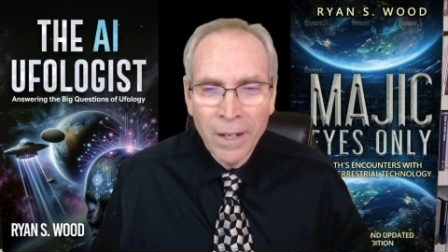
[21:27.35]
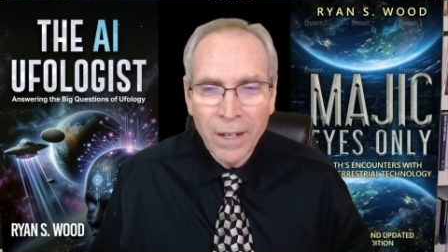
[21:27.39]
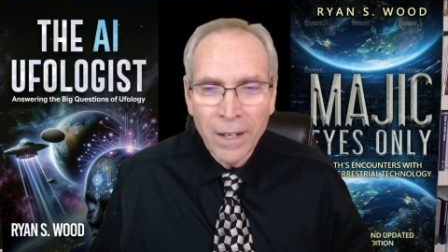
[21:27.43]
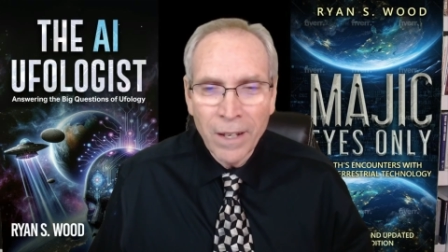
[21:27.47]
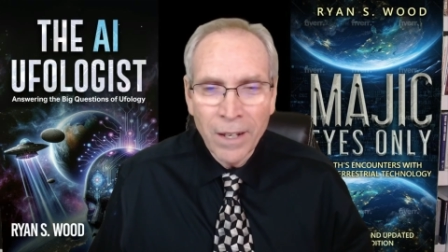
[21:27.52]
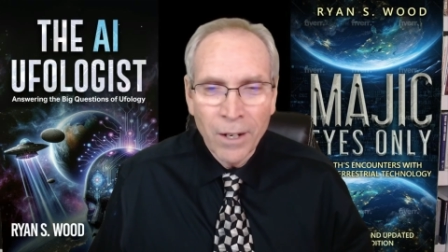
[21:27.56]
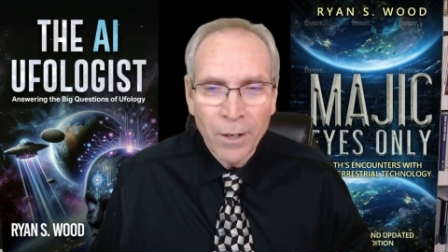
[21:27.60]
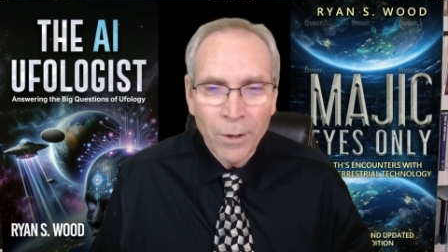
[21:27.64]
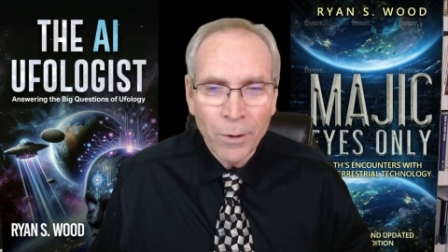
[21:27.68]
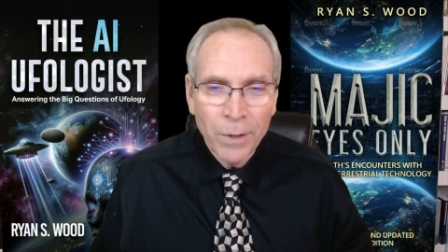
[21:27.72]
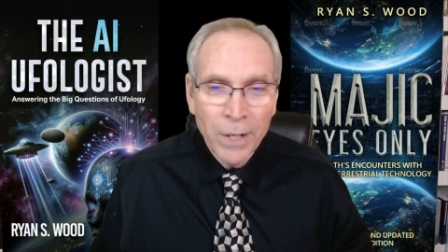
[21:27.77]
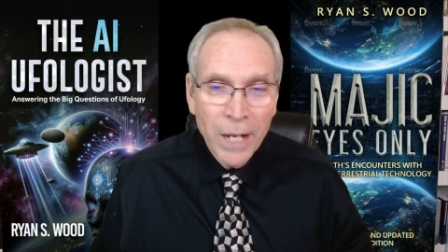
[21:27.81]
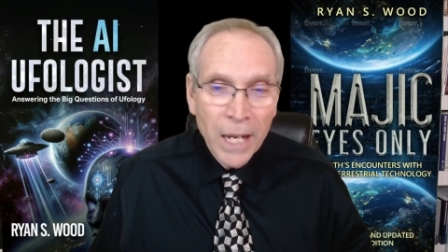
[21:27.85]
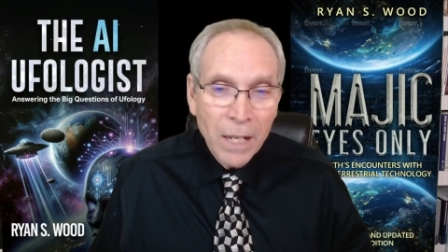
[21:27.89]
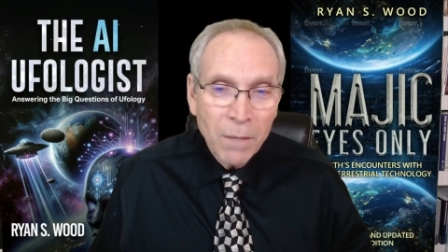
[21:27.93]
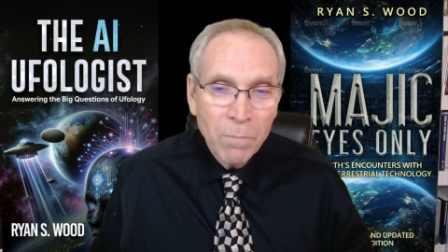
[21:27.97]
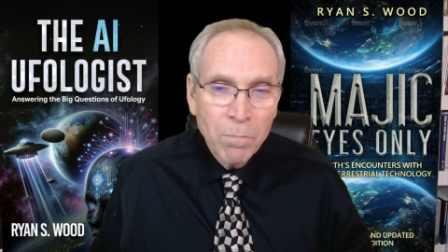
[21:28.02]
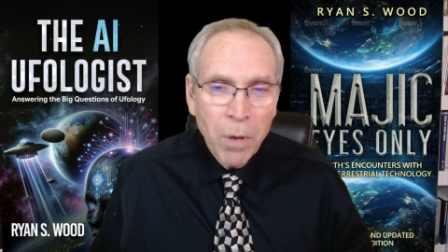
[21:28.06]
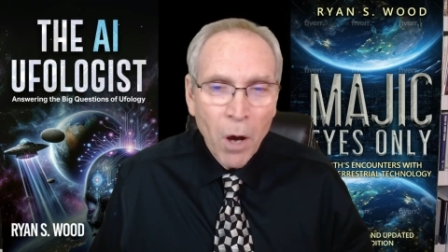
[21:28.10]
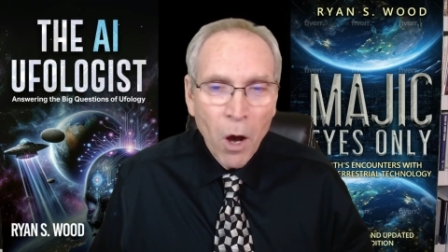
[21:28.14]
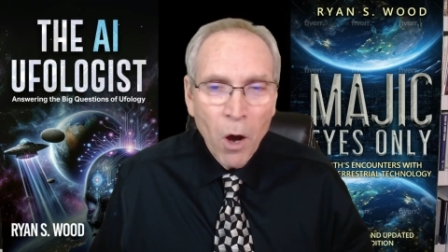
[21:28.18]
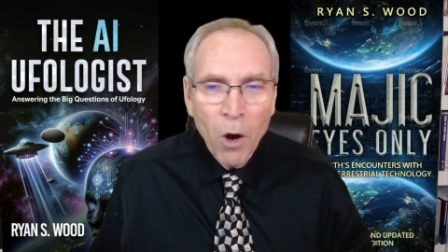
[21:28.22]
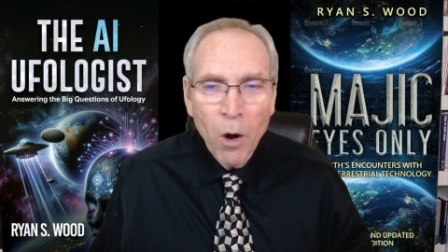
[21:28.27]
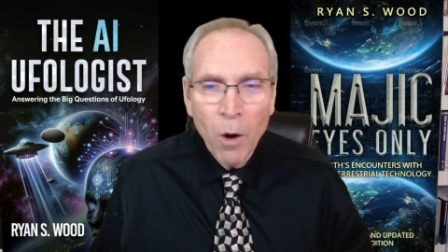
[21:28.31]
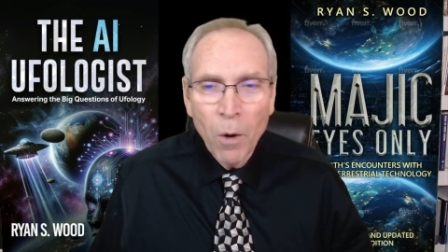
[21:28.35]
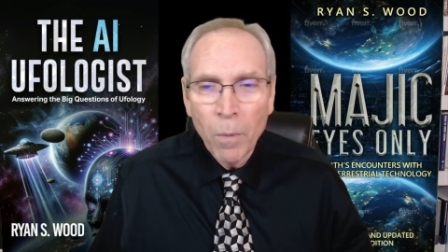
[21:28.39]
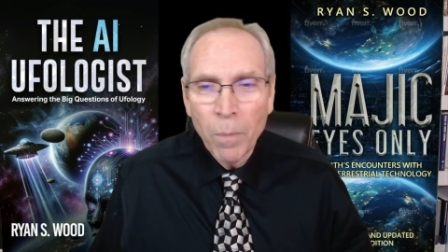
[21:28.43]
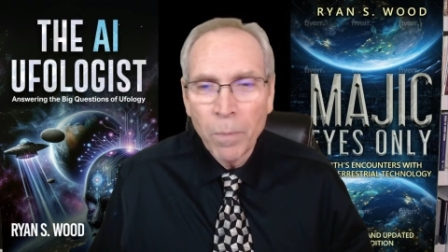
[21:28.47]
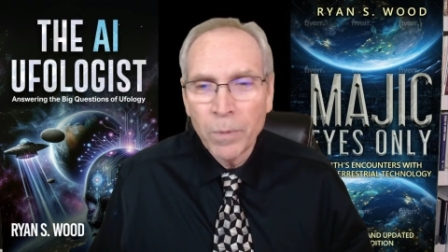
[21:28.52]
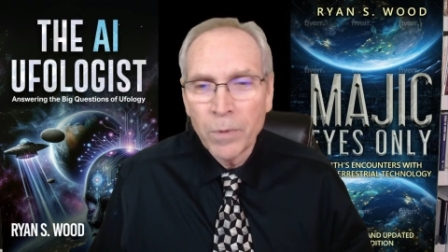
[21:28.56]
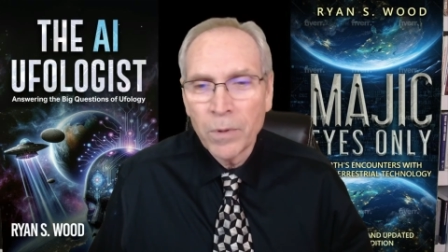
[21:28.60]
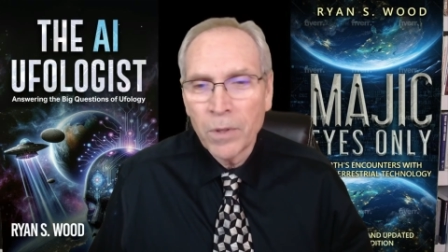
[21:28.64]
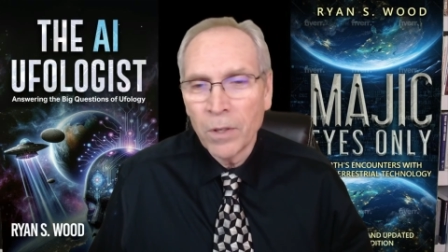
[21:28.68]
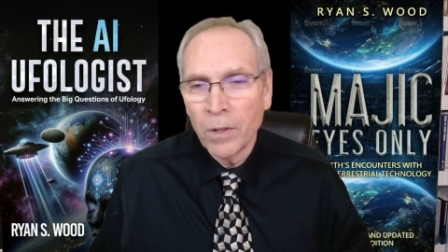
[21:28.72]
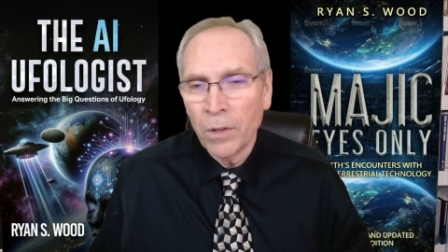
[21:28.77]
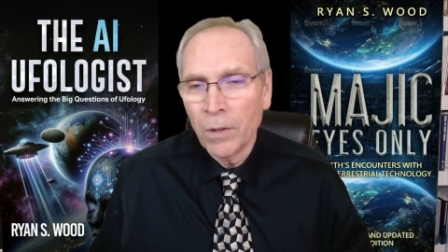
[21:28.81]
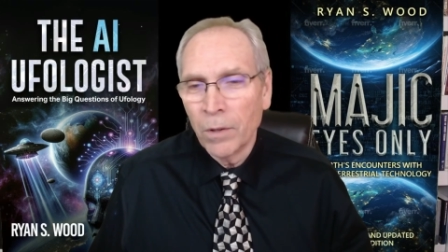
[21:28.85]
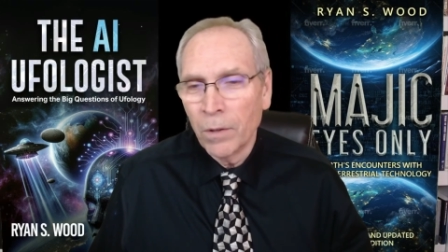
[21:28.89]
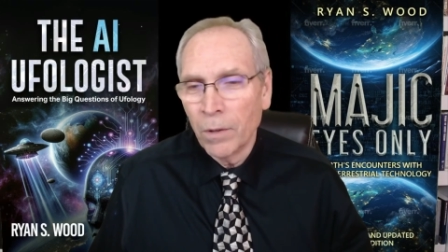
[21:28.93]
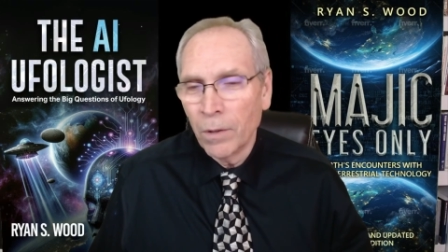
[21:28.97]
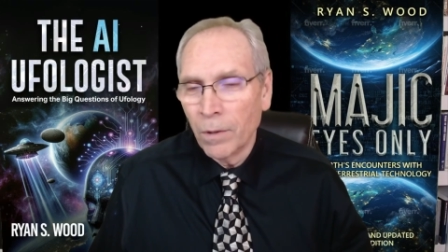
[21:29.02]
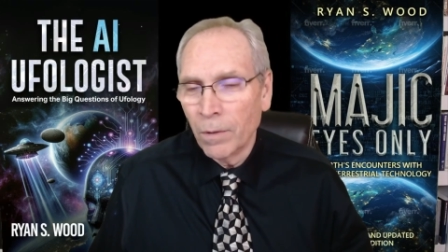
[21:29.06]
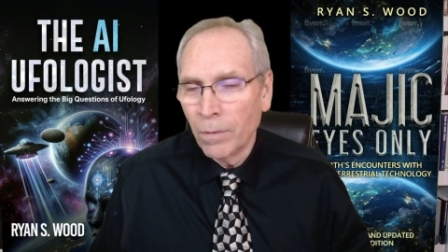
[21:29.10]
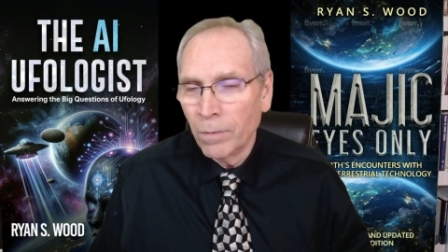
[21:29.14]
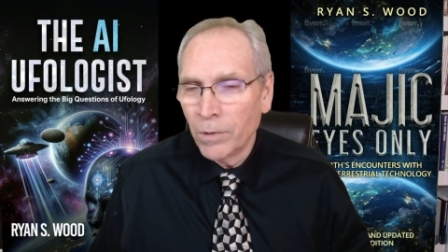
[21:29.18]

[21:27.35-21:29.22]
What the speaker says: Nick Pope to